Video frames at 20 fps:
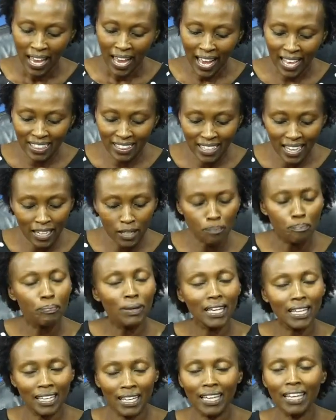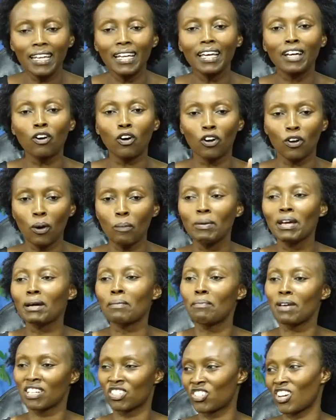And then begin economic
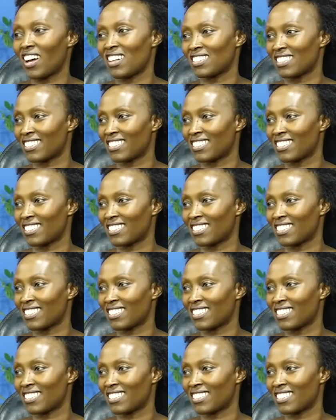measures.